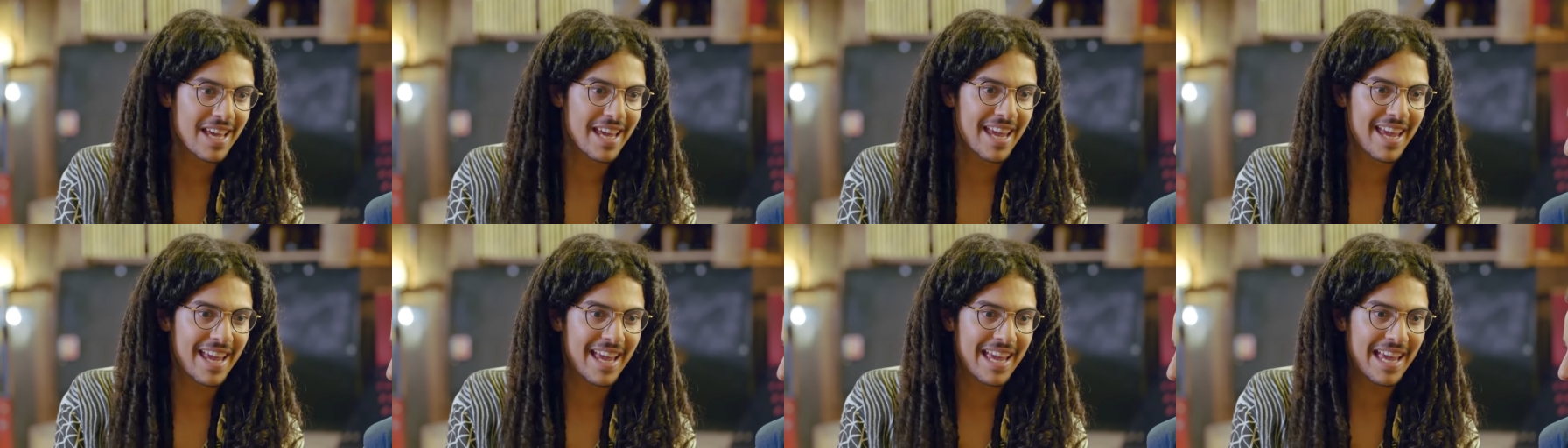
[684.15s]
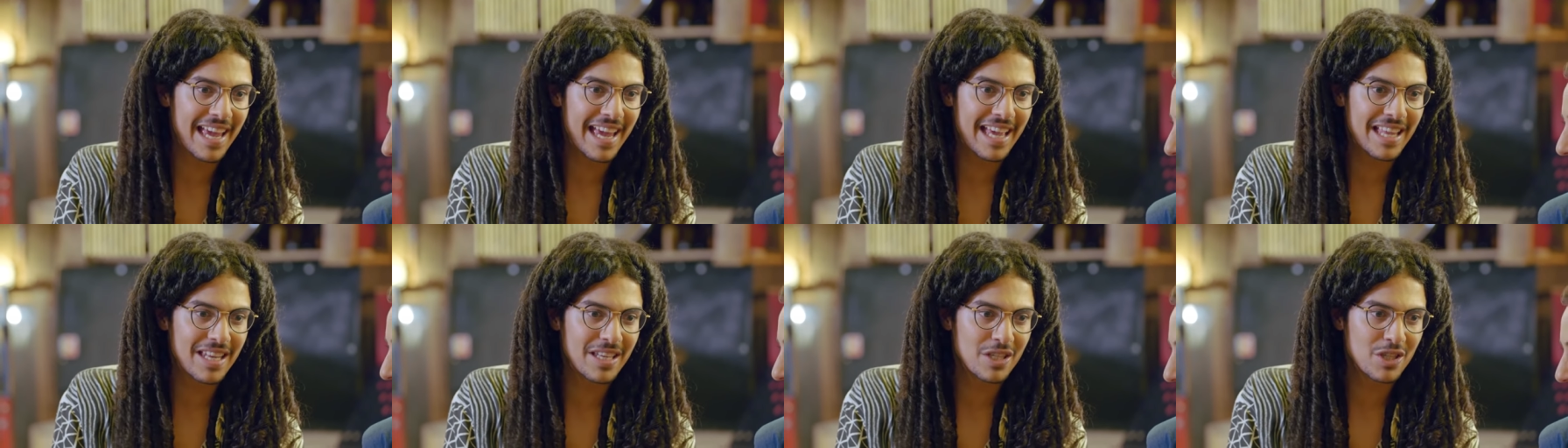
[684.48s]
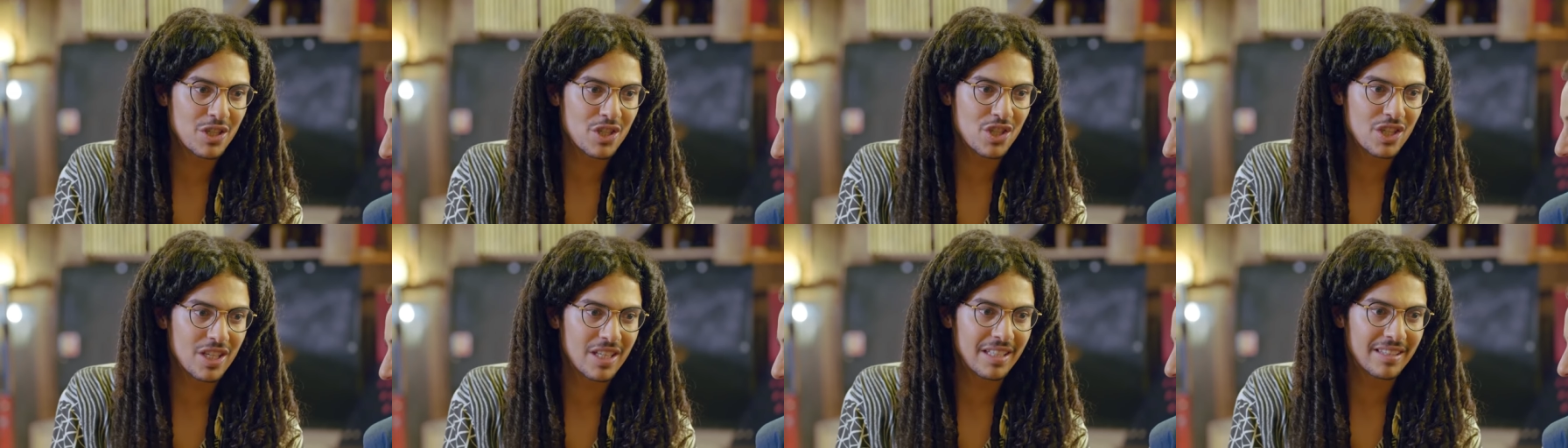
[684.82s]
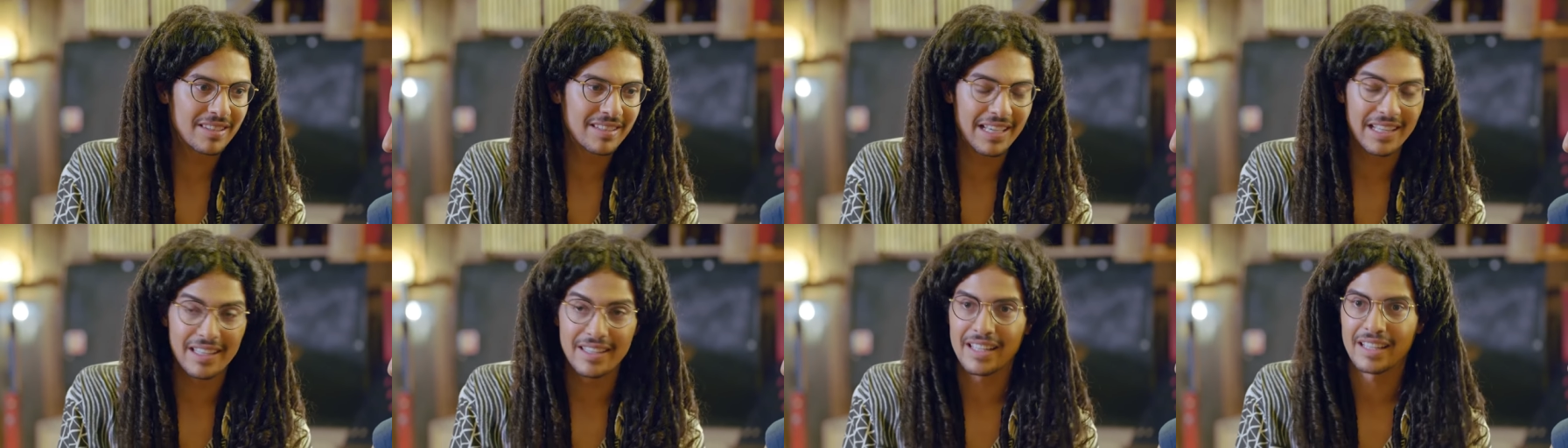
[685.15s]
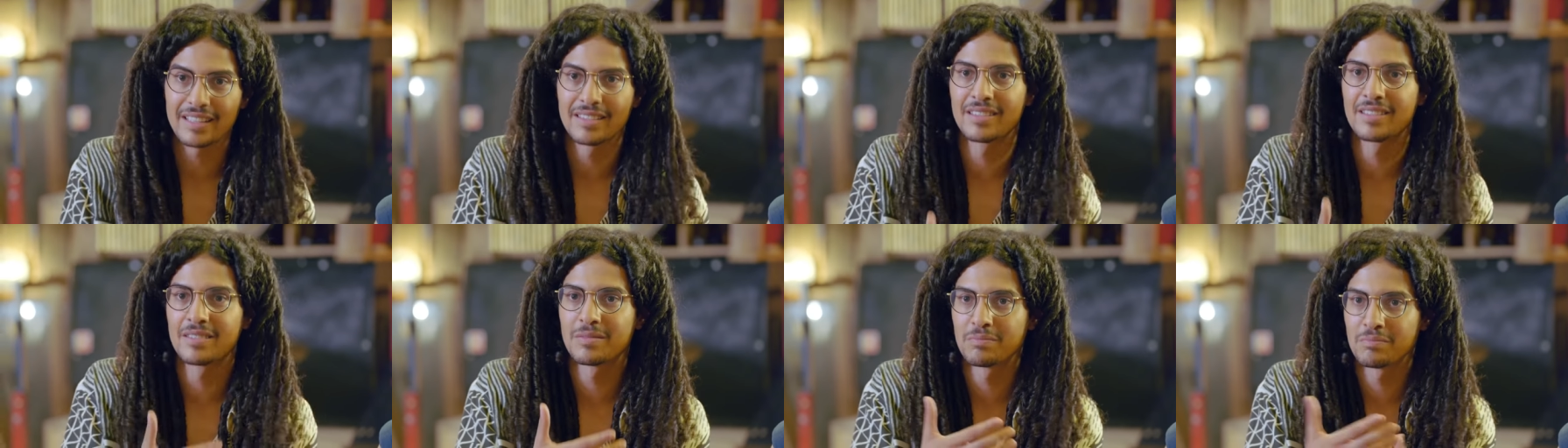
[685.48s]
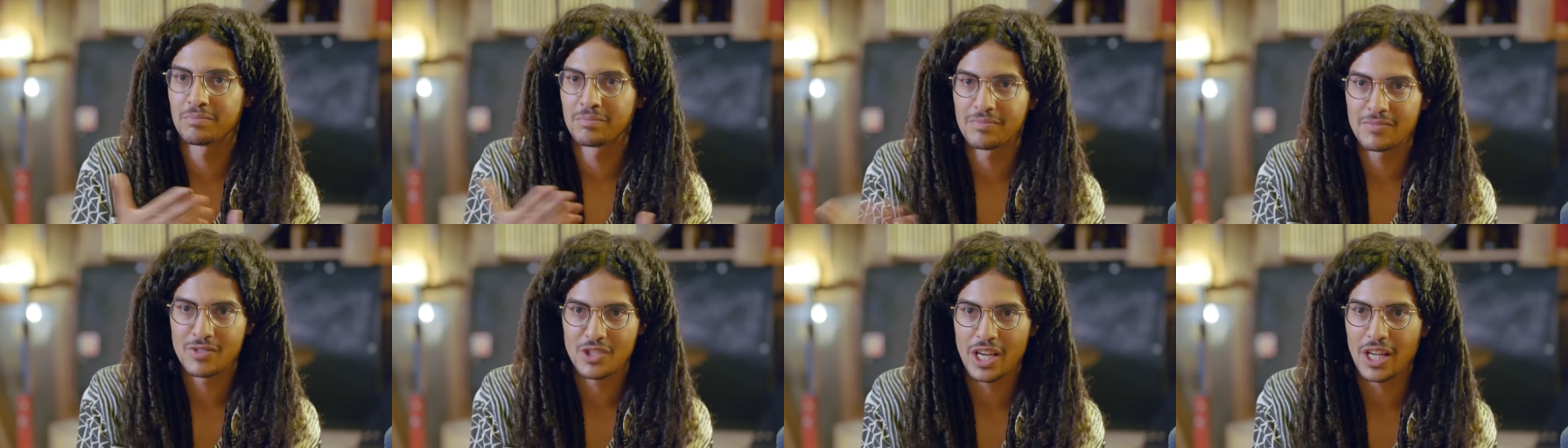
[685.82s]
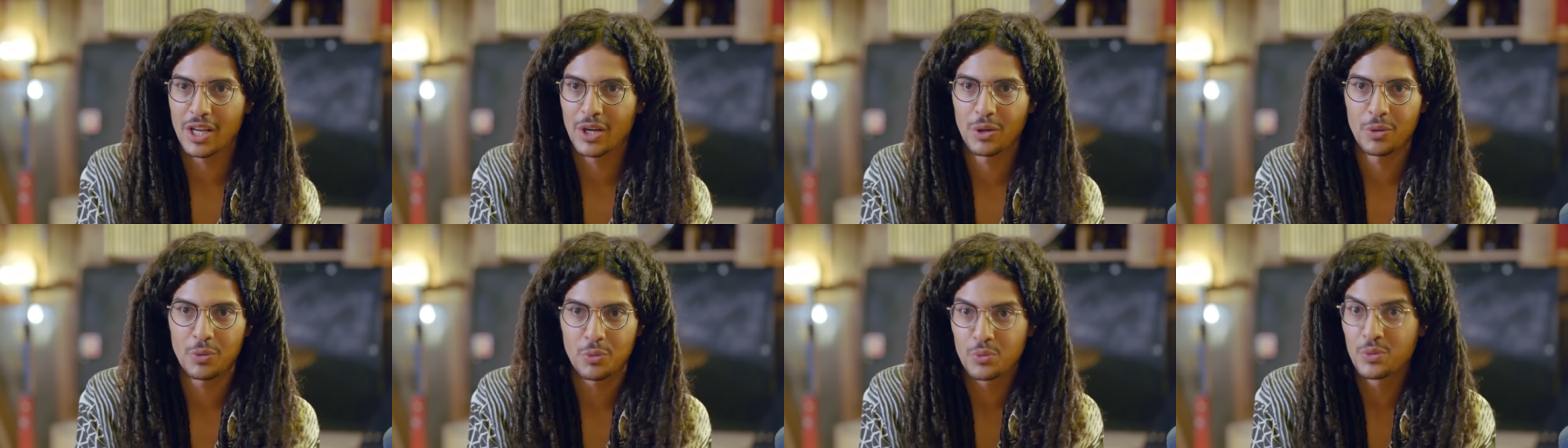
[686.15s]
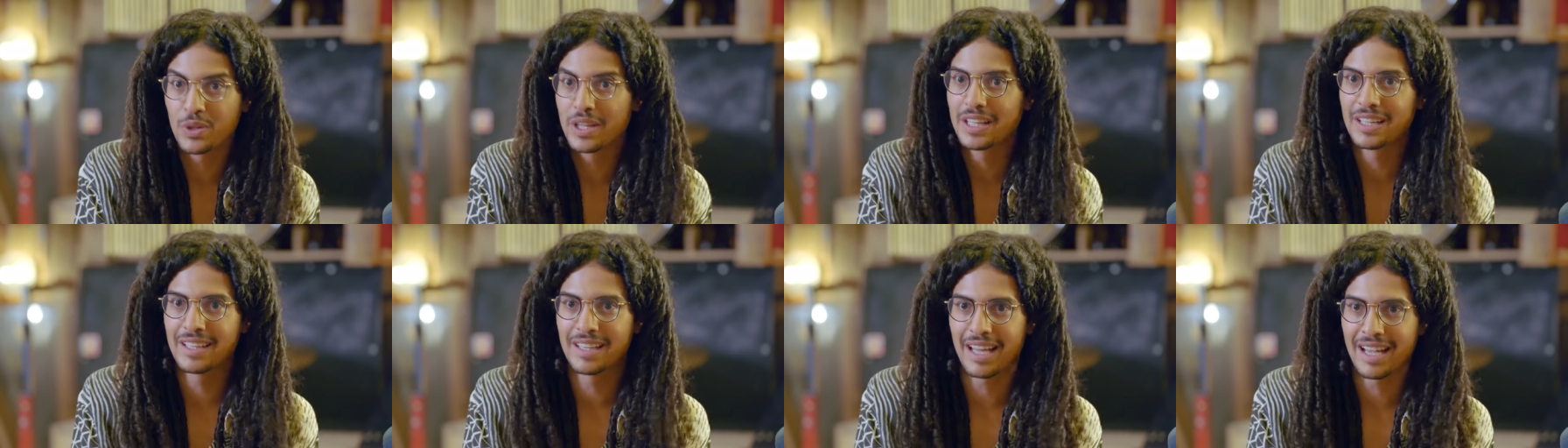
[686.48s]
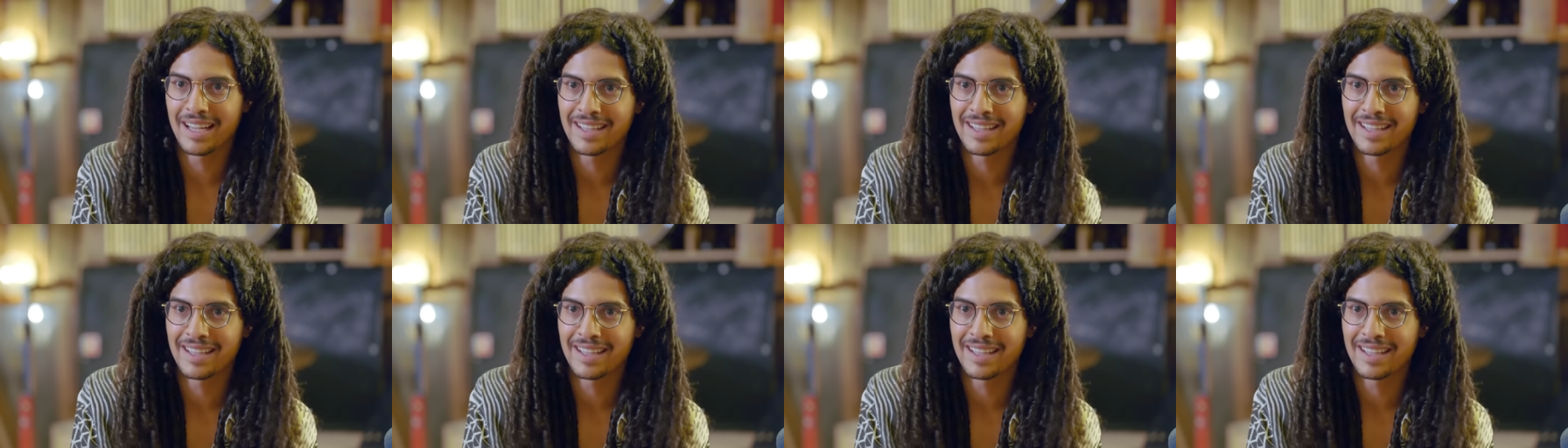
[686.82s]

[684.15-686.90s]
eh, and she told that JLo really